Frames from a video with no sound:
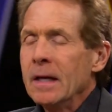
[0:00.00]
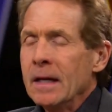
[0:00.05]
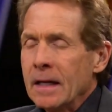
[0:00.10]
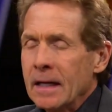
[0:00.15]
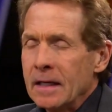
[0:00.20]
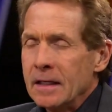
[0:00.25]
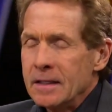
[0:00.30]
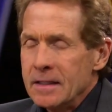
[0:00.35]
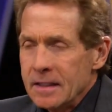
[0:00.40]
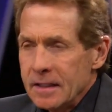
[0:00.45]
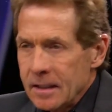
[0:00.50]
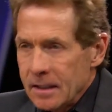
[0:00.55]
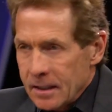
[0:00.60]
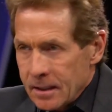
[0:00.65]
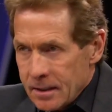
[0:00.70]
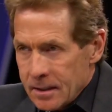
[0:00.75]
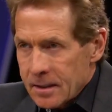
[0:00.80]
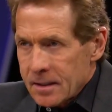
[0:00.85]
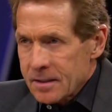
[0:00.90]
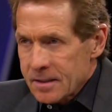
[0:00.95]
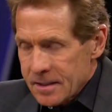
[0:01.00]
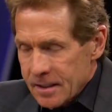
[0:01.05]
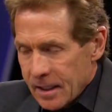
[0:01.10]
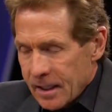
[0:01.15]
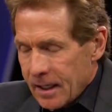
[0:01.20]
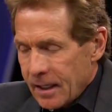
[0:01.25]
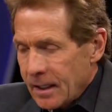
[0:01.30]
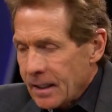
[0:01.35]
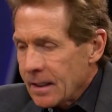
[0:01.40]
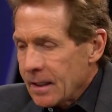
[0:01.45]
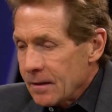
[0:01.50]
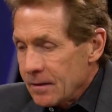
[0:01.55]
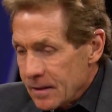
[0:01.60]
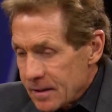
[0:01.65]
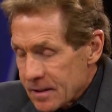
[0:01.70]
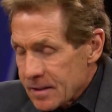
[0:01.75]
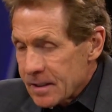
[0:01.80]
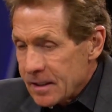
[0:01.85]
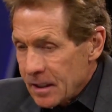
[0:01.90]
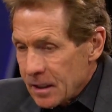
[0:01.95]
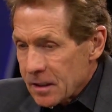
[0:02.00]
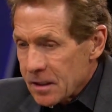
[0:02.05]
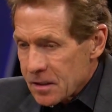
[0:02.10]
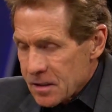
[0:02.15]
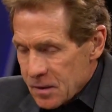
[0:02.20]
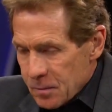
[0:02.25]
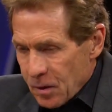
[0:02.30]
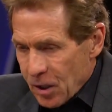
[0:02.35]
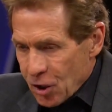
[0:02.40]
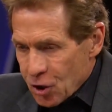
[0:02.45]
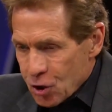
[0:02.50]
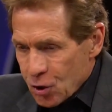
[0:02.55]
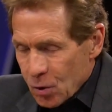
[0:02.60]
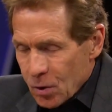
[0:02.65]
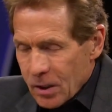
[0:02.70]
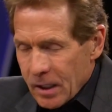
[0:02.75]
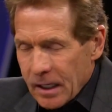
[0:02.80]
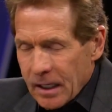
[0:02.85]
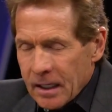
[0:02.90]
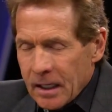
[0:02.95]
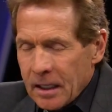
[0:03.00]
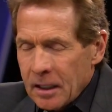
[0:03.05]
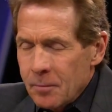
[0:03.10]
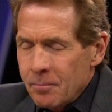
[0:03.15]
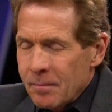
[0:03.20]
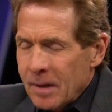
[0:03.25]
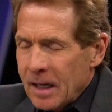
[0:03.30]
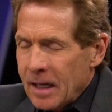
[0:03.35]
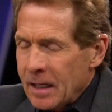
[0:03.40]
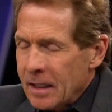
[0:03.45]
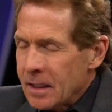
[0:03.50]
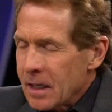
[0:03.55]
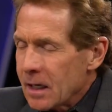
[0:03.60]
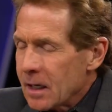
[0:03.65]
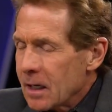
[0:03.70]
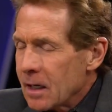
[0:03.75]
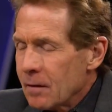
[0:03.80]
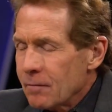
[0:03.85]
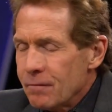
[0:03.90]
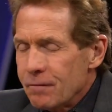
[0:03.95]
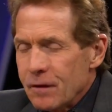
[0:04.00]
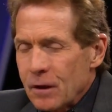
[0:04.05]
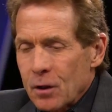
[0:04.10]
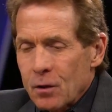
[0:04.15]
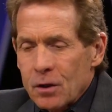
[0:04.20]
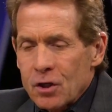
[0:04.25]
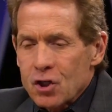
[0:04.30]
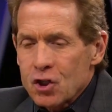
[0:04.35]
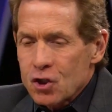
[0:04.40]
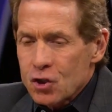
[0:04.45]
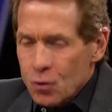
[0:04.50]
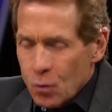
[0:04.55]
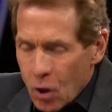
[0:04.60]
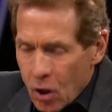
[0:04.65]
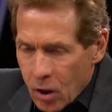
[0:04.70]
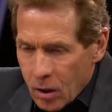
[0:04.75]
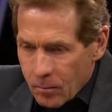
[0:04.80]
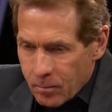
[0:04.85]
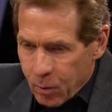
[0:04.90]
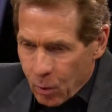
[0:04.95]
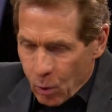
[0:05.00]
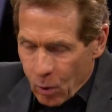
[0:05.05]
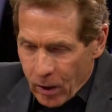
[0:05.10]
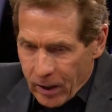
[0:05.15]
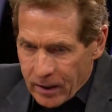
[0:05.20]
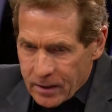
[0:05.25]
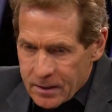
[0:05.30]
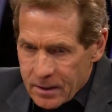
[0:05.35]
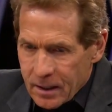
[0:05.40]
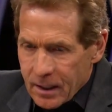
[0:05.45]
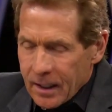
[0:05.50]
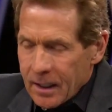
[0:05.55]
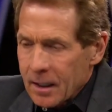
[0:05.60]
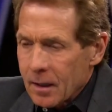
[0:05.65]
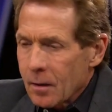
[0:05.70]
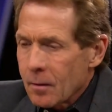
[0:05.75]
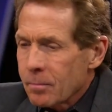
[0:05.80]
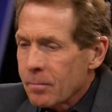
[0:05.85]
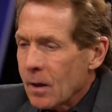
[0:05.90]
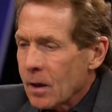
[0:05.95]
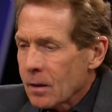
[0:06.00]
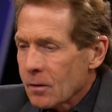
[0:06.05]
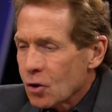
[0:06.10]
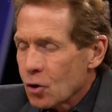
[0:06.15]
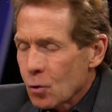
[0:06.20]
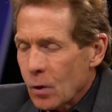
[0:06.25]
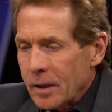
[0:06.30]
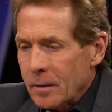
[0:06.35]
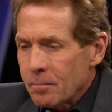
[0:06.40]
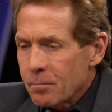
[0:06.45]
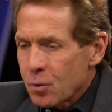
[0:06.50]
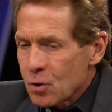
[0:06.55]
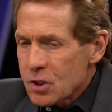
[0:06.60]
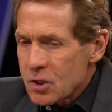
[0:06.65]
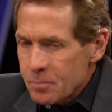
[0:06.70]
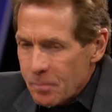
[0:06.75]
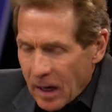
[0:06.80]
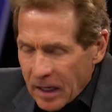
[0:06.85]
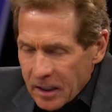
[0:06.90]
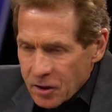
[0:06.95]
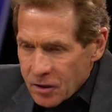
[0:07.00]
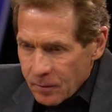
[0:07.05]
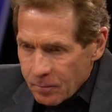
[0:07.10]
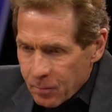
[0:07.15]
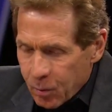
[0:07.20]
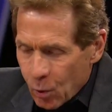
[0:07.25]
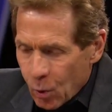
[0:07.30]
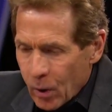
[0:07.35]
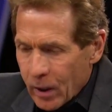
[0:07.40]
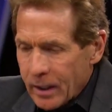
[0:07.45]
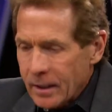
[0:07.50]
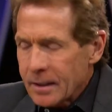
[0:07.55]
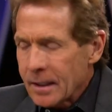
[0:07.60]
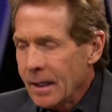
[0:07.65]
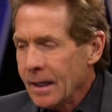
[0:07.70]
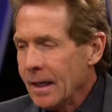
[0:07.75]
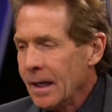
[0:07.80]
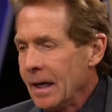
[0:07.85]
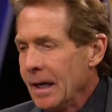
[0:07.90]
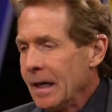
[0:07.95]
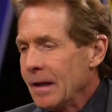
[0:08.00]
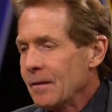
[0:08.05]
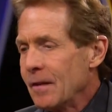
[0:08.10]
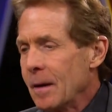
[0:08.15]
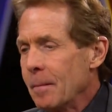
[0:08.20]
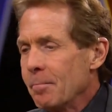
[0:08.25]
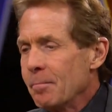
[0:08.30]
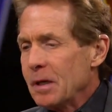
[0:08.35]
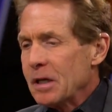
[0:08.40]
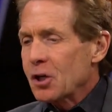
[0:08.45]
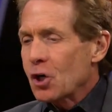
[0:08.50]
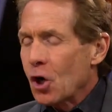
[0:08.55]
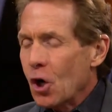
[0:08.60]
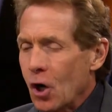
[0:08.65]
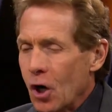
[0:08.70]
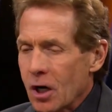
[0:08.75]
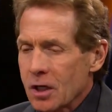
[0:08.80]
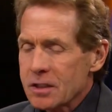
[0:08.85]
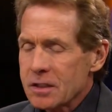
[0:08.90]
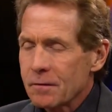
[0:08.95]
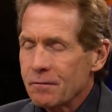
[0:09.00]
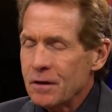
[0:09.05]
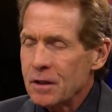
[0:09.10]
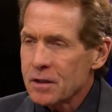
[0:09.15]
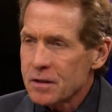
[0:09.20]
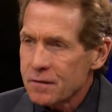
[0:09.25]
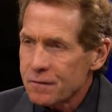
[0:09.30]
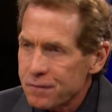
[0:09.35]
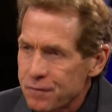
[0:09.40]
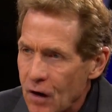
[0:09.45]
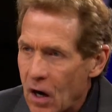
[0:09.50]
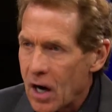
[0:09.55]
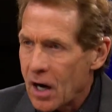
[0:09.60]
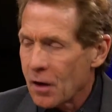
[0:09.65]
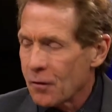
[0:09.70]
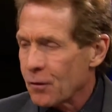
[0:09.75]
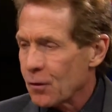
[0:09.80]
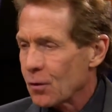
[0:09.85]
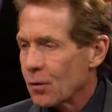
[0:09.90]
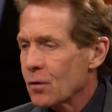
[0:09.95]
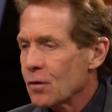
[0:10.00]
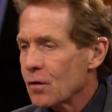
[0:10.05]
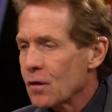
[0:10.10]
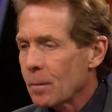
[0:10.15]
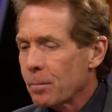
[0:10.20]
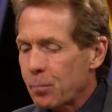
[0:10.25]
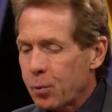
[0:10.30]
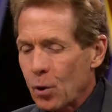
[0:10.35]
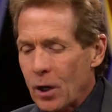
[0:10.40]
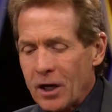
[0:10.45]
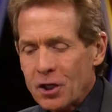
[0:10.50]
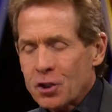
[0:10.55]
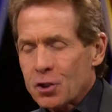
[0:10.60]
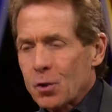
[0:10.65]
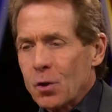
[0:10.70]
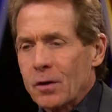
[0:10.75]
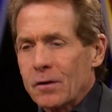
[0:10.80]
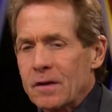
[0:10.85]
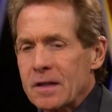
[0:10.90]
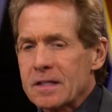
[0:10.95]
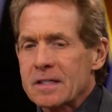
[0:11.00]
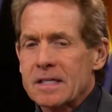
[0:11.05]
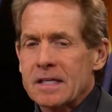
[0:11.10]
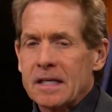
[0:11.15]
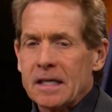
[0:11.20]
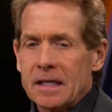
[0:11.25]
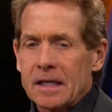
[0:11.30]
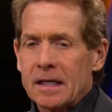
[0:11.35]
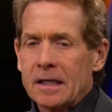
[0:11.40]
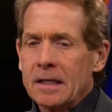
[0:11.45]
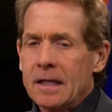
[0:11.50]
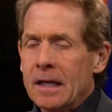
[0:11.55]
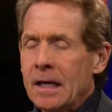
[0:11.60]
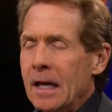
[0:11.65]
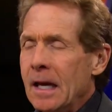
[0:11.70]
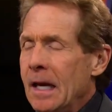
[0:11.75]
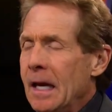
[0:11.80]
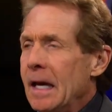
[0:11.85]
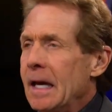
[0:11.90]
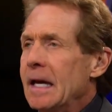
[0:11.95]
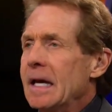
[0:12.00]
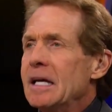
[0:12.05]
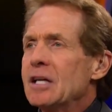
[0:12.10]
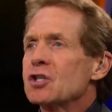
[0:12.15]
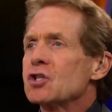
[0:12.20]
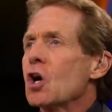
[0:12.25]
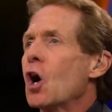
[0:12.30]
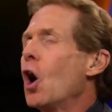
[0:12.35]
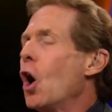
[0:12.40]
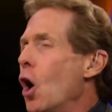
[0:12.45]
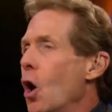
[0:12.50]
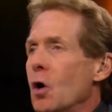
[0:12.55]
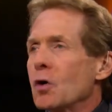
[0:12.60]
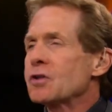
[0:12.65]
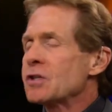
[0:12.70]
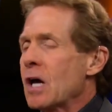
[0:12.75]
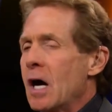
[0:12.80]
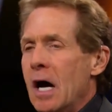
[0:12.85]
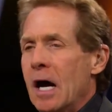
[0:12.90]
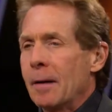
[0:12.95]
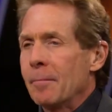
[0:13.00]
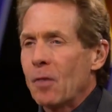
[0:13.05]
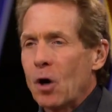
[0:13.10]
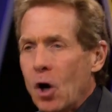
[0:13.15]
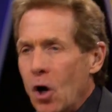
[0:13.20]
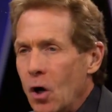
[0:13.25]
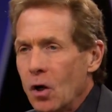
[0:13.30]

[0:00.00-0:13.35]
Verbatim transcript: He did say this kid is special, and he made a very strong point and a great perspective point that because of his father, the pressure on this kid is all-time.